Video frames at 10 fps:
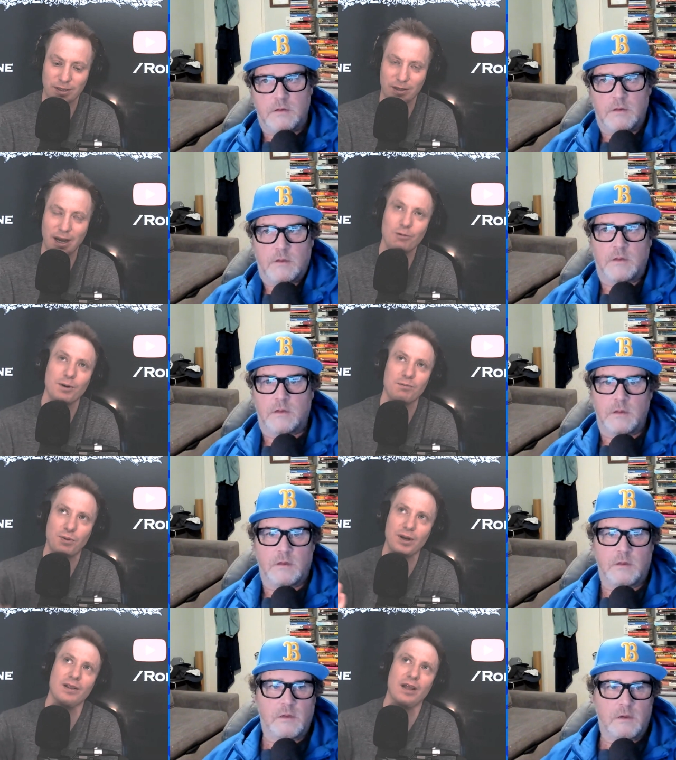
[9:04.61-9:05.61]
Speaker 1: wouldn't I wouldn't
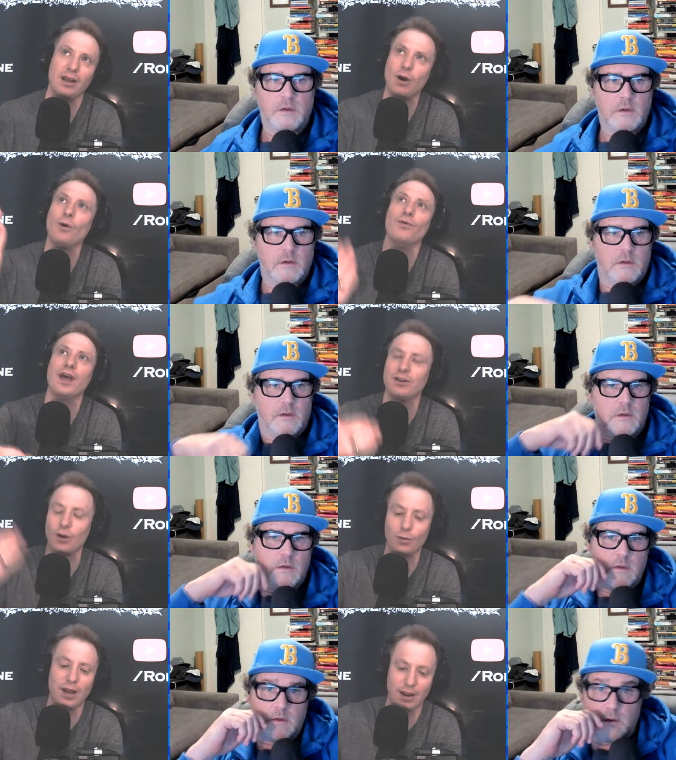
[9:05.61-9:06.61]
put it like, oh, they
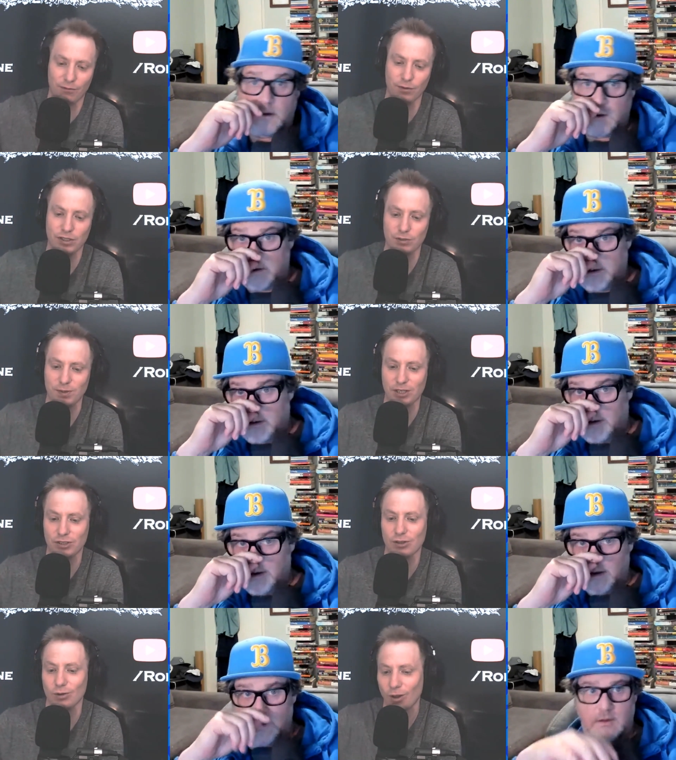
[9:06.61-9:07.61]
don't have free
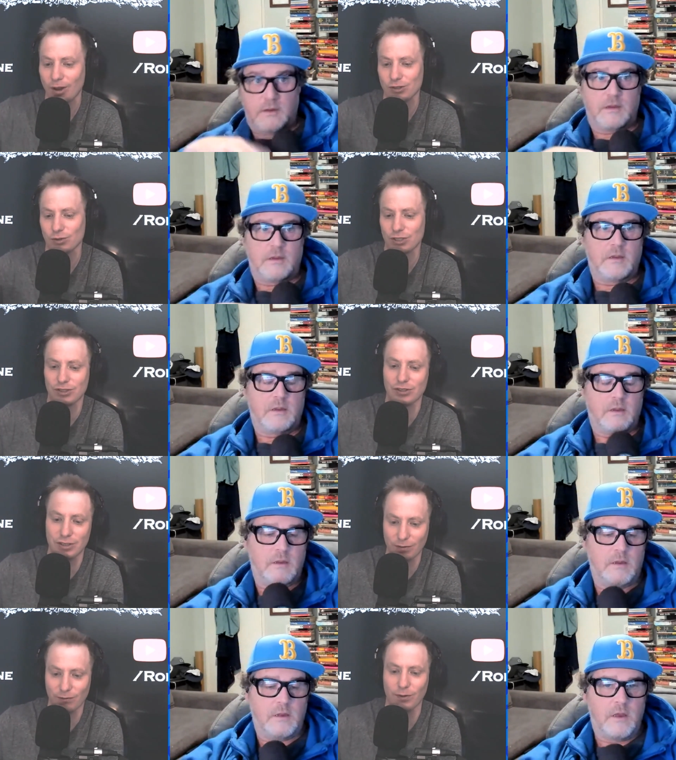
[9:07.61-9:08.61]
speech. Their laws are
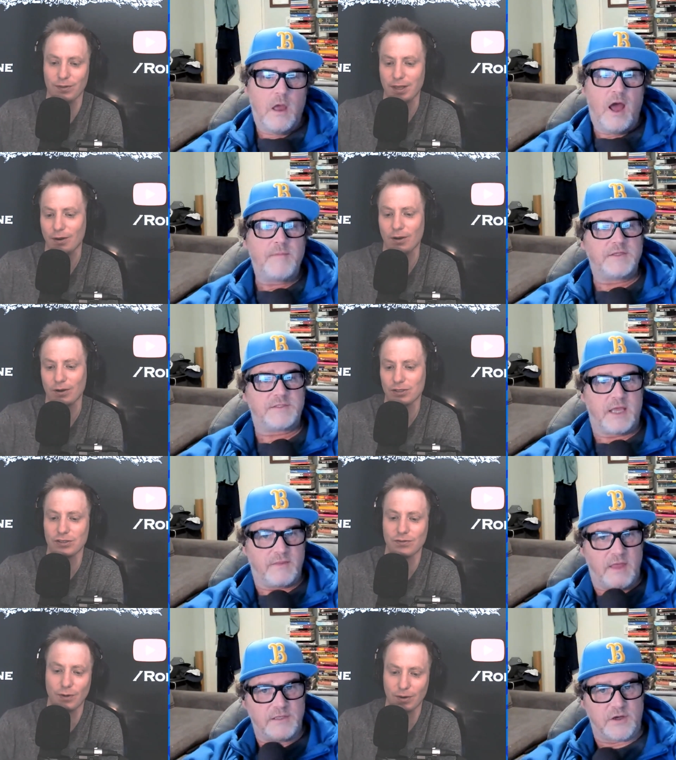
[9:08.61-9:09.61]
just different. I'm not
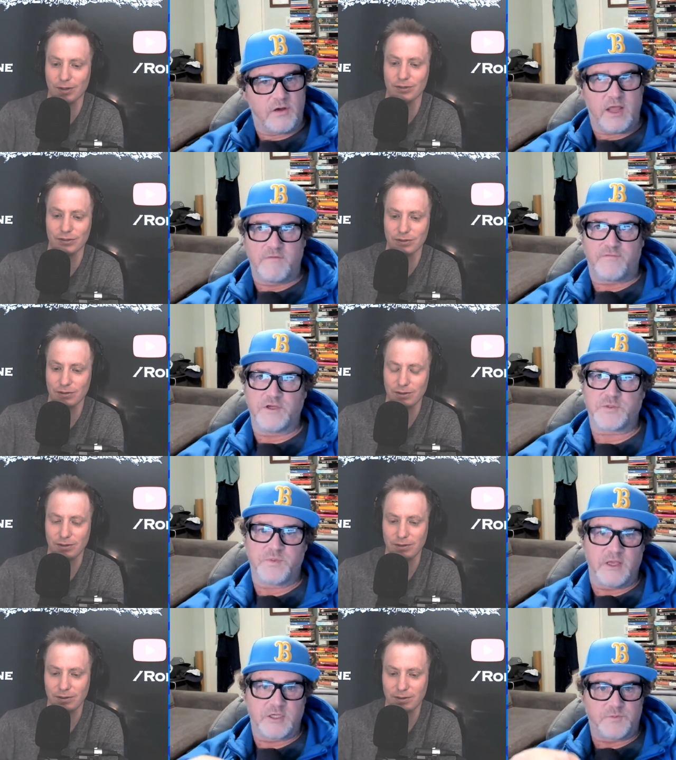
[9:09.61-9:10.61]
Speaker 2: saying they don't have free
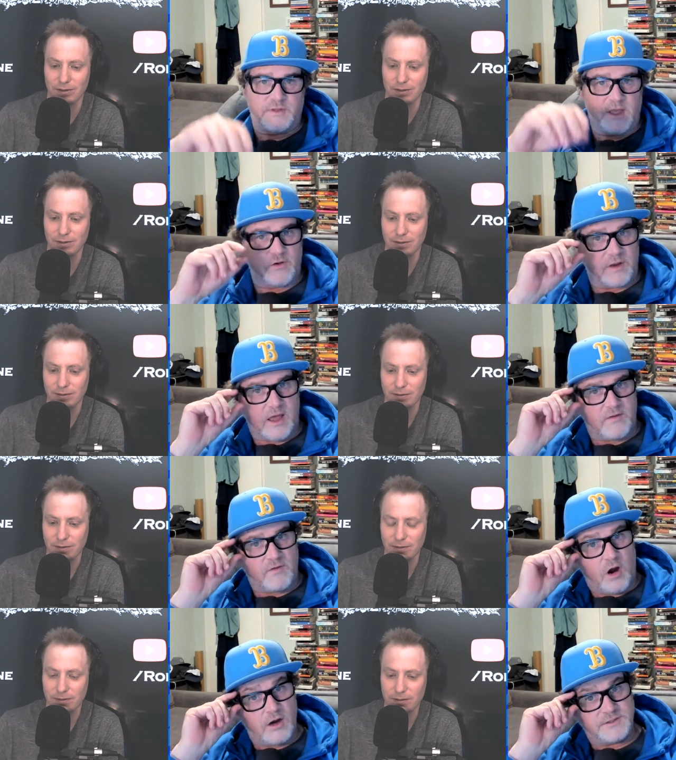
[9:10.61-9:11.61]
speech, but they don't have
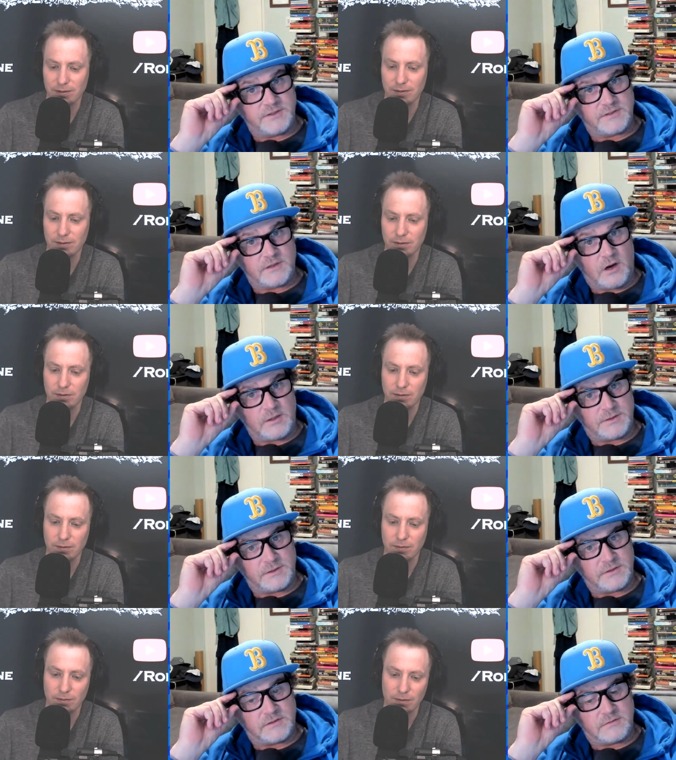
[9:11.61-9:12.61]
ours is ours
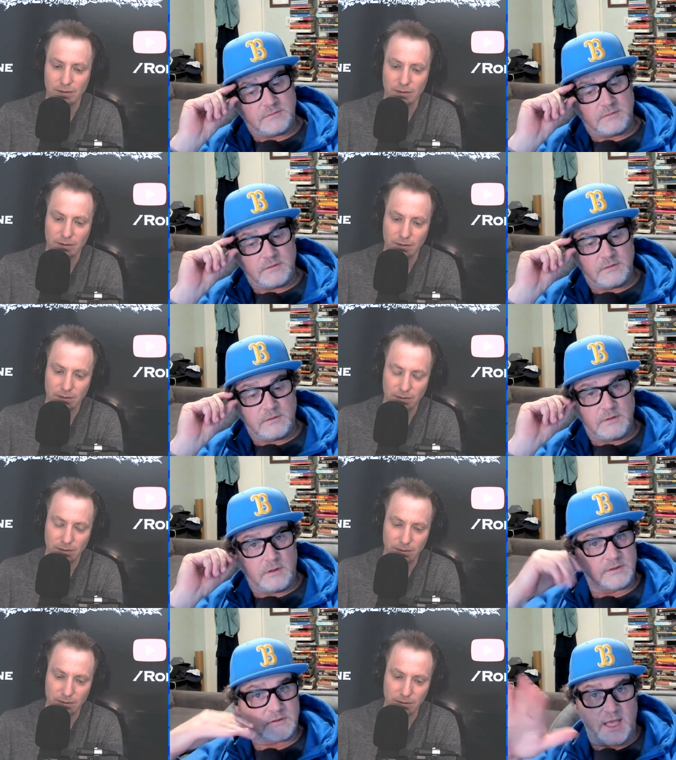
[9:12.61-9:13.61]
is
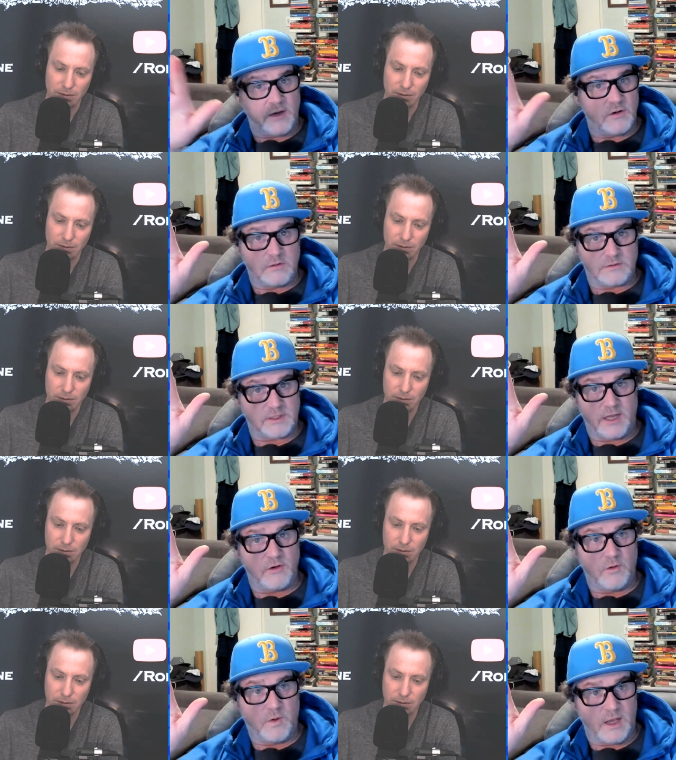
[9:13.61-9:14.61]
slander
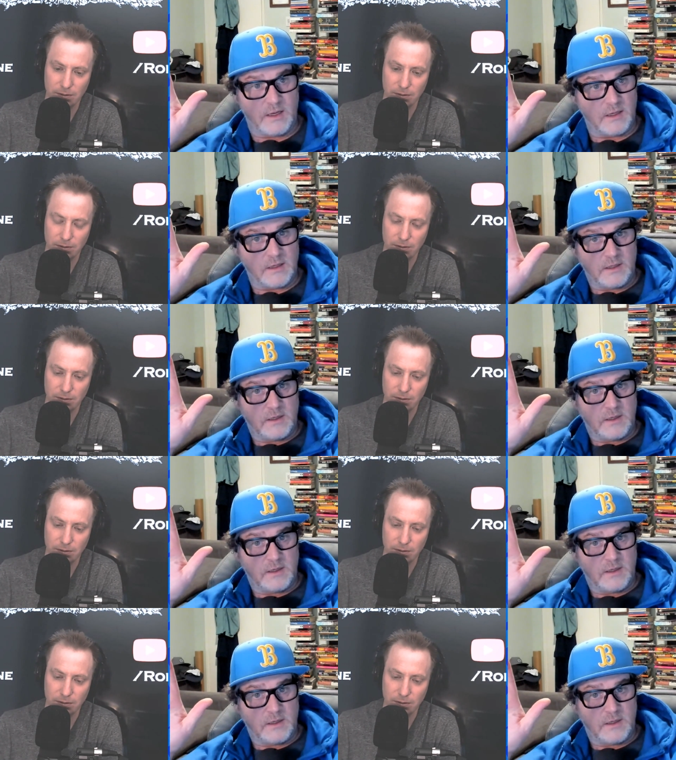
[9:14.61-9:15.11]
slander away.